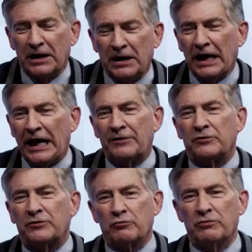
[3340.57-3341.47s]
And
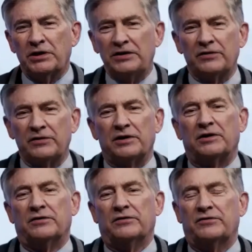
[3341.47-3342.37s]
the reason
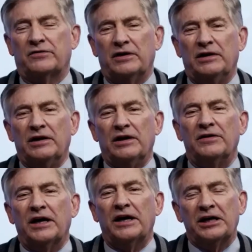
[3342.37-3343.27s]
is
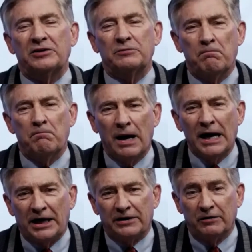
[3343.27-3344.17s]
that it
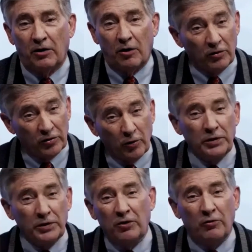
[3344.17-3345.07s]
might, although we
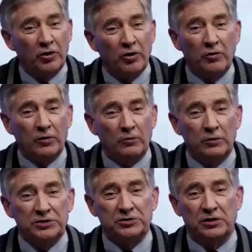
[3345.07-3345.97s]
don't know at
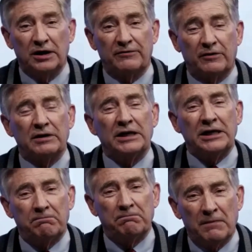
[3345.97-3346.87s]
which level,
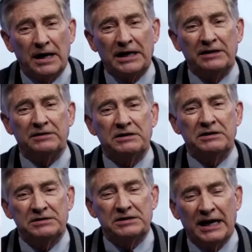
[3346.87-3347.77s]
it might
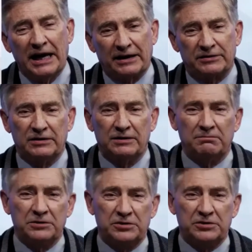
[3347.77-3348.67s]
detect
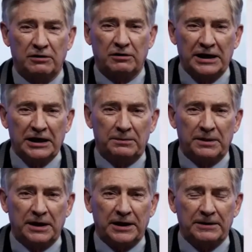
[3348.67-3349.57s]
maternal antibody.